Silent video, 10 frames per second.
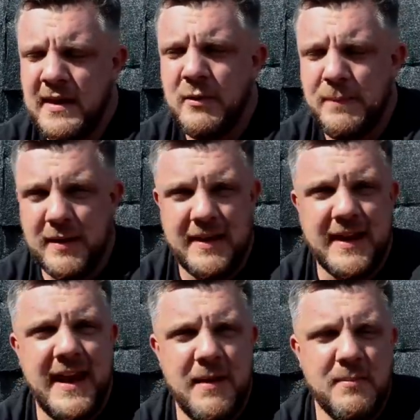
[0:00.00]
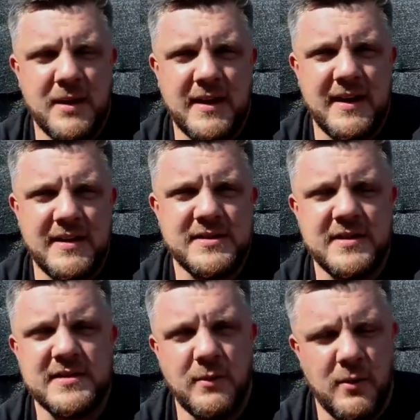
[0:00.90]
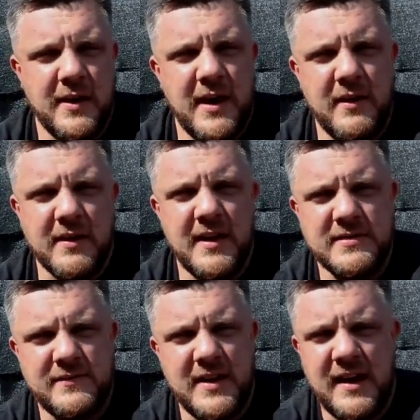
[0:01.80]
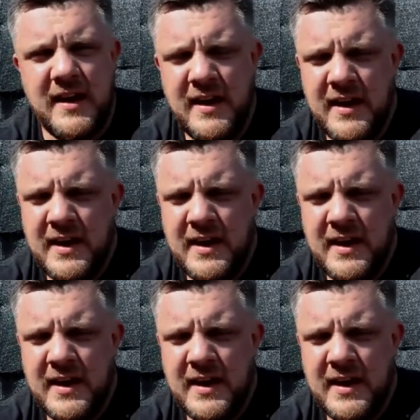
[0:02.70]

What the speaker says: not play the game, but kind of suss out what the other guys have done.